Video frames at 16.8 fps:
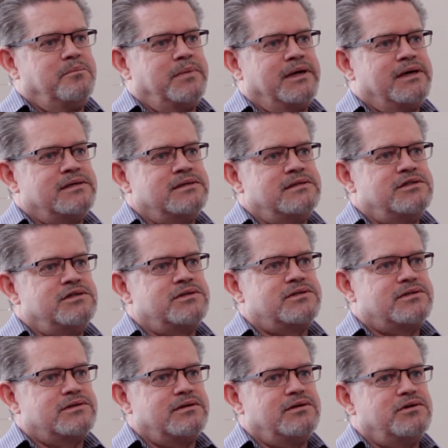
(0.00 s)
because it
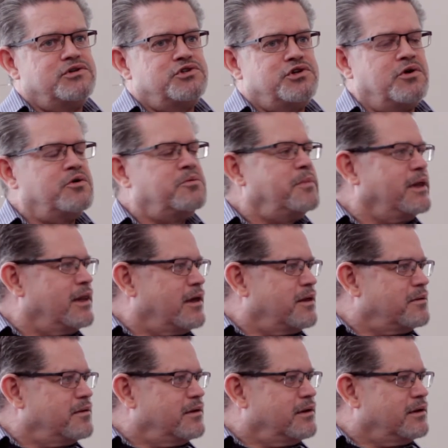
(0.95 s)
just showed me
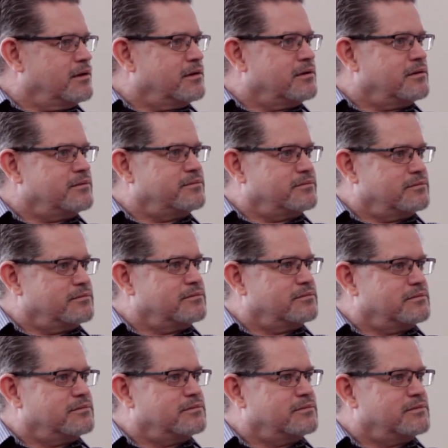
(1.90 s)
that
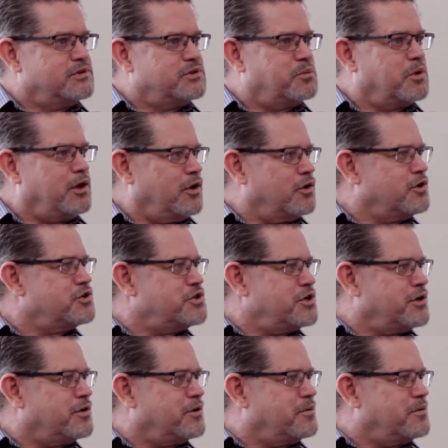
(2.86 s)
some
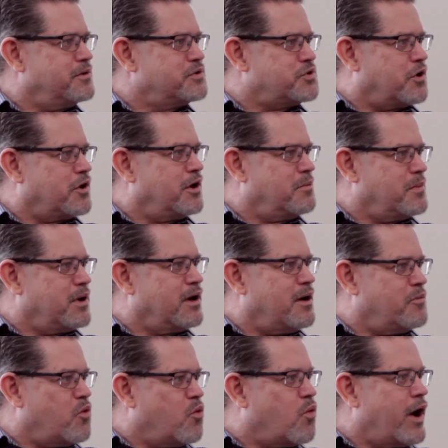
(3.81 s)
clergy are starting to
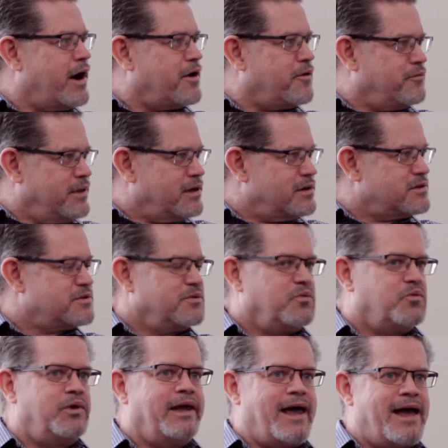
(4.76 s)
become aware of this.
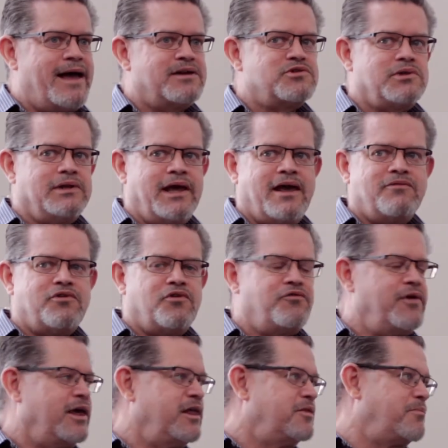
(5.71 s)
We actually have a
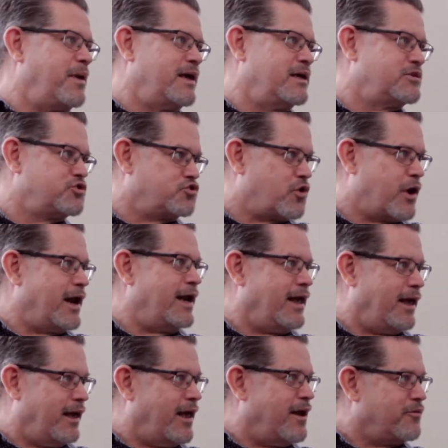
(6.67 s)
faith-based
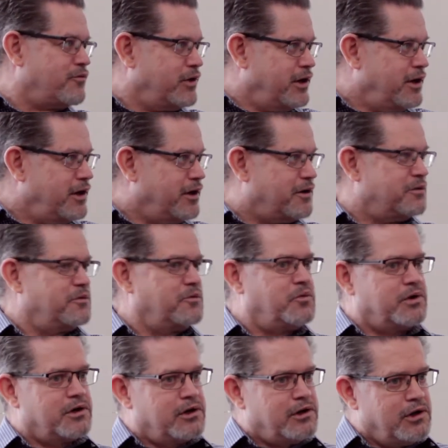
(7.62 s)
training every year
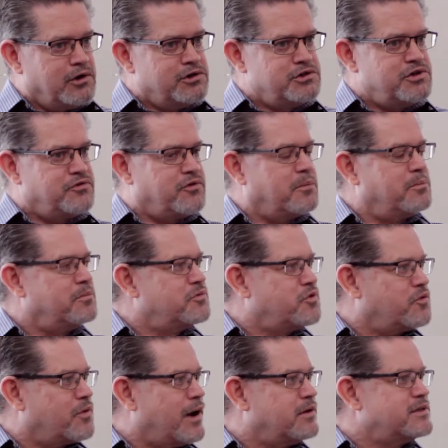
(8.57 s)
where clergy from
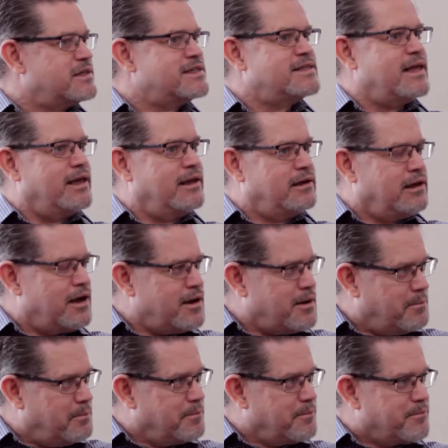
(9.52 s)
throughout the state
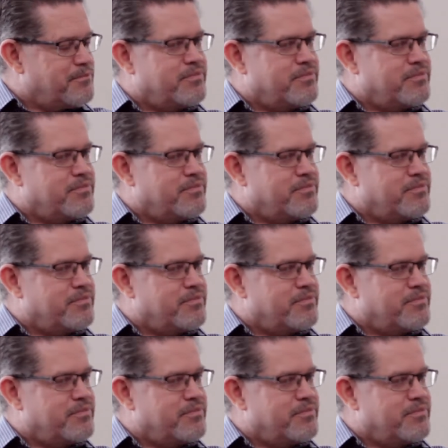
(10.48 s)
come.